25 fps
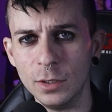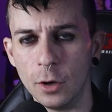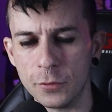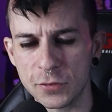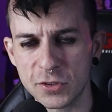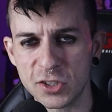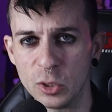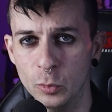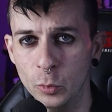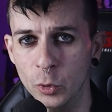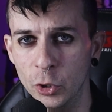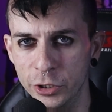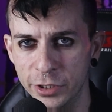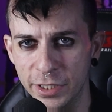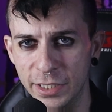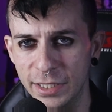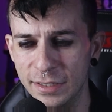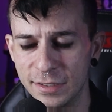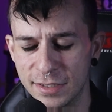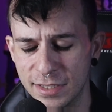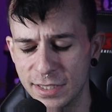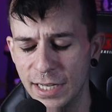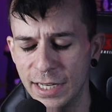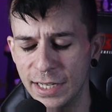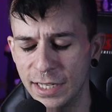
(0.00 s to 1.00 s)
of someone that
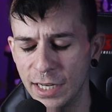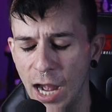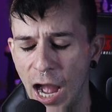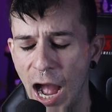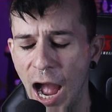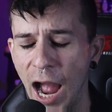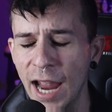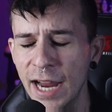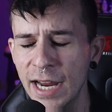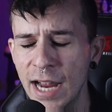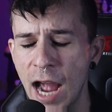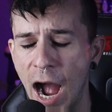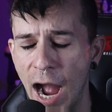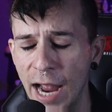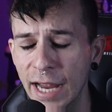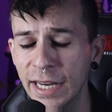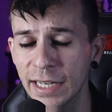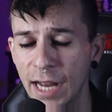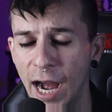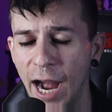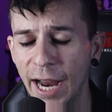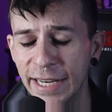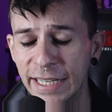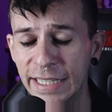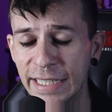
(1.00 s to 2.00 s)
is like, I, I,
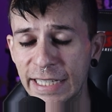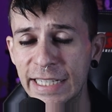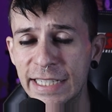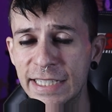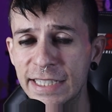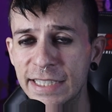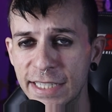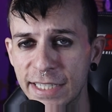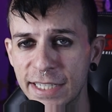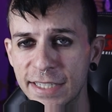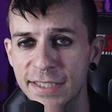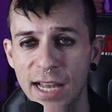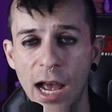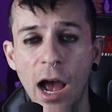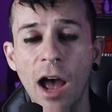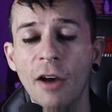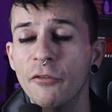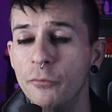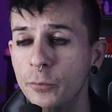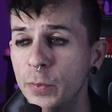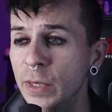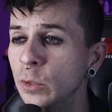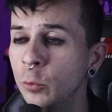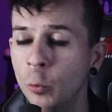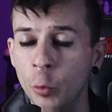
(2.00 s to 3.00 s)
I need this.
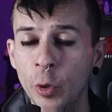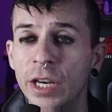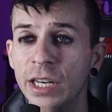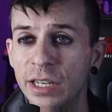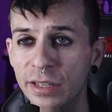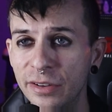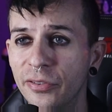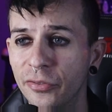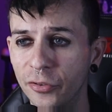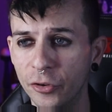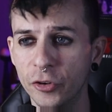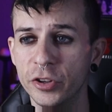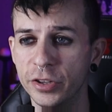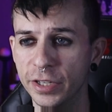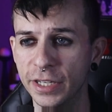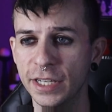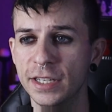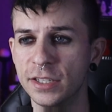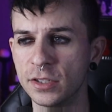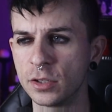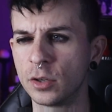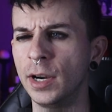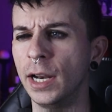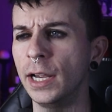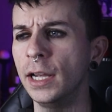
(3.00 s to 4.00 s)
I've been waiting for
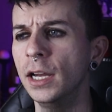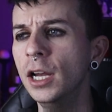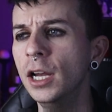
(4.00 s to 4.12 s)
this, Right?